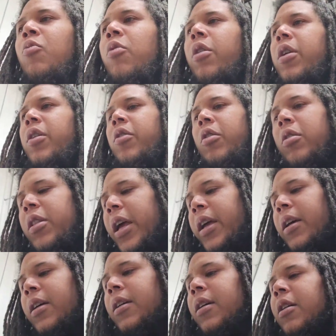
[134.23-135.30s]
I'm working on,
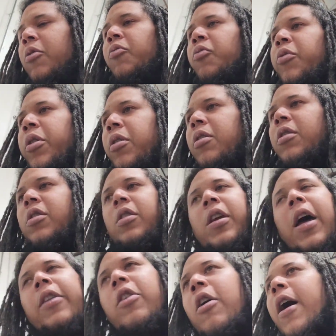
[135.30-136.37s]
like a, a real.
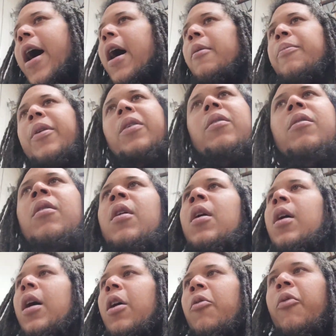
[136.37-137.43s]
Y'all know how I've been
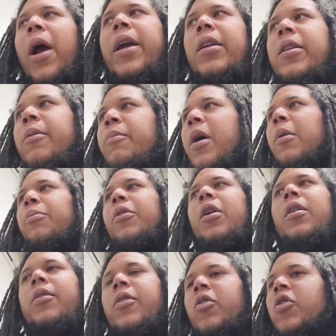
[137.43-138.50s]
uh, writing up my
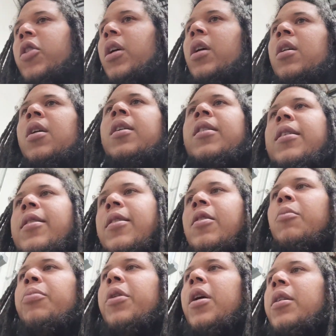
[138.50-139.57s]
blogs and shit. This is
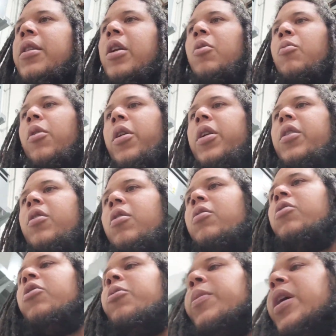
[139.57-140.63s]
a blog that I'm working
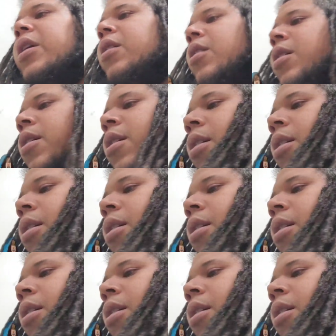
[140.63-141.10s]
on. You know what I mean?